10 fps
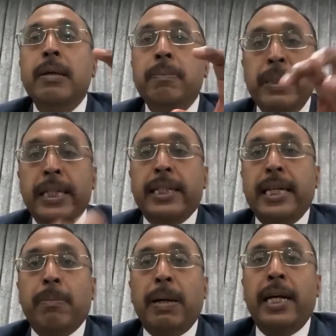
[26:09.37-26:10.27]
meaning
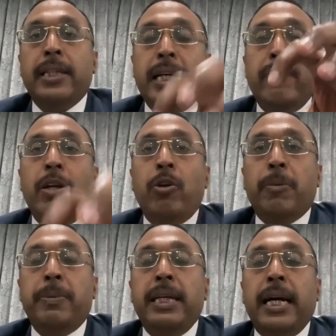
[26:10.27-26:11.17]
thereby there will
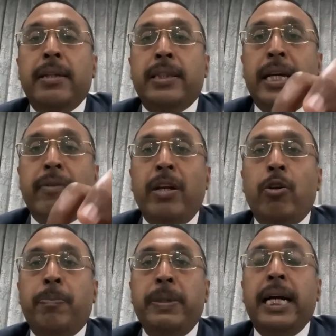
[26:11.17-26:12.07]
not be a
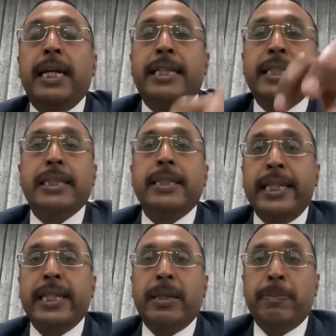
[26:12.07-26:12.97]

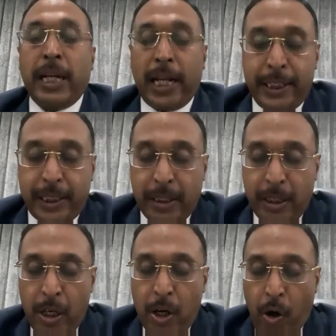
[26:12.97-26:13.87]
decriminalization
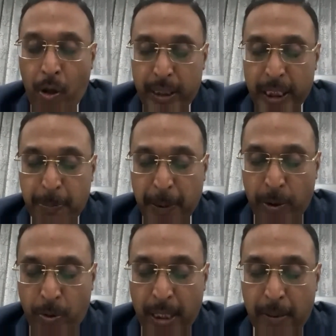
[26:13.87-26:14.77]
on this
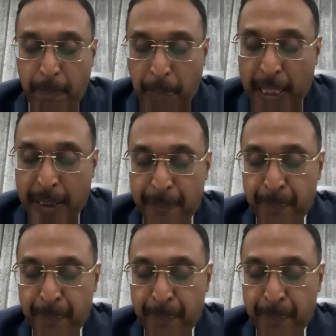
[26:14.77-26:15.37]
particular part.